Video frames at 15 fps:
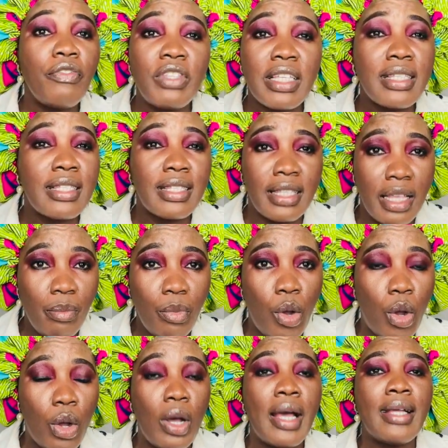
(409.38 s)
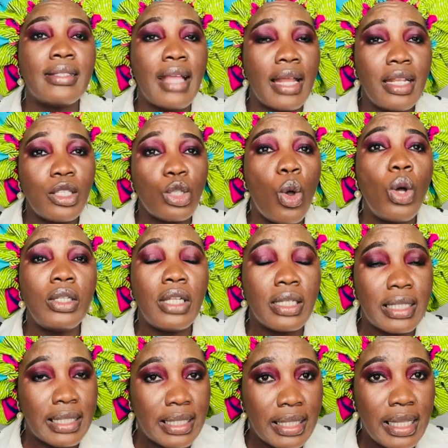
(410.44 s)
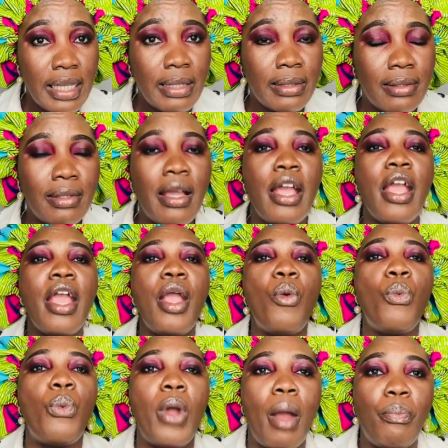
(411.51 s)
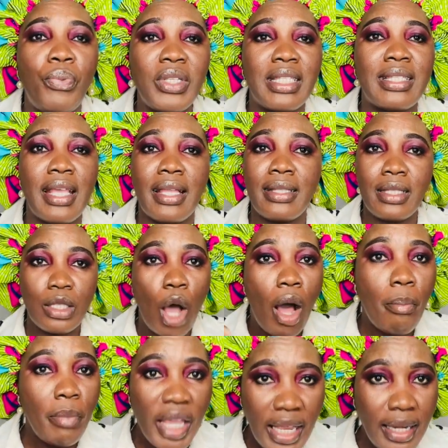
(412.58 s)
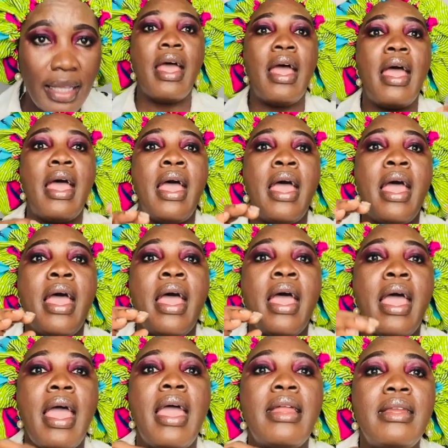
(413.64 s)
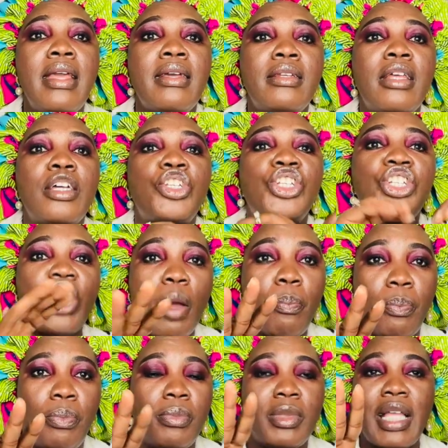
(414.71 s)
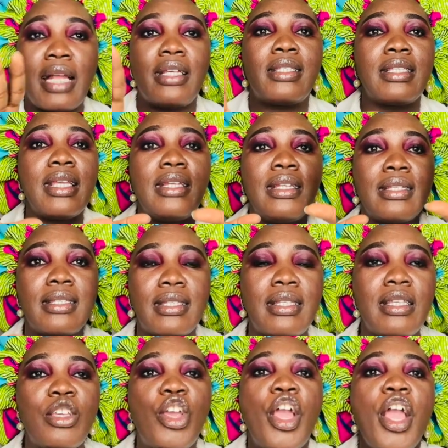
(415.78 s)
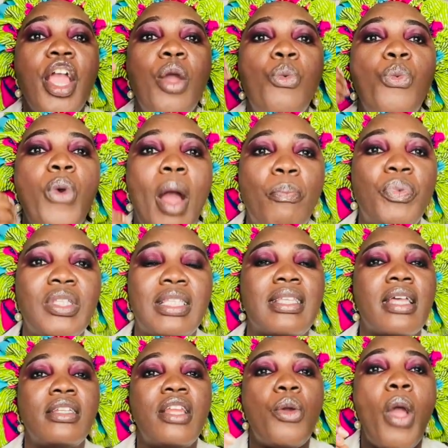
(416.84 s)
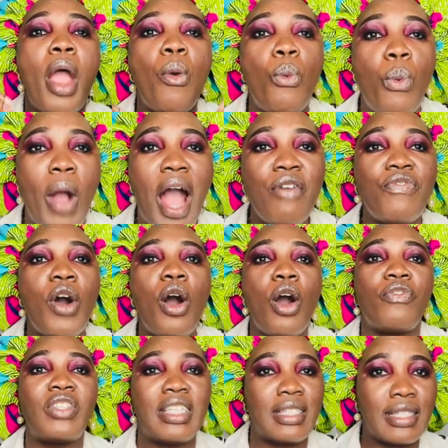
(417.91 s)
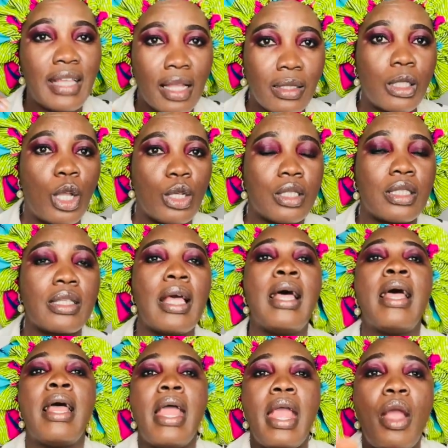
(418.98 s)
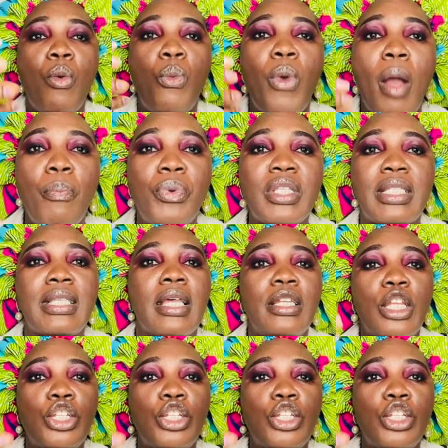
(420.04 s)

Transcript: of this symbol that is on the seal, it represents a meaning. And the ship that is in the sea, it represents the arrival of the settlers. It represents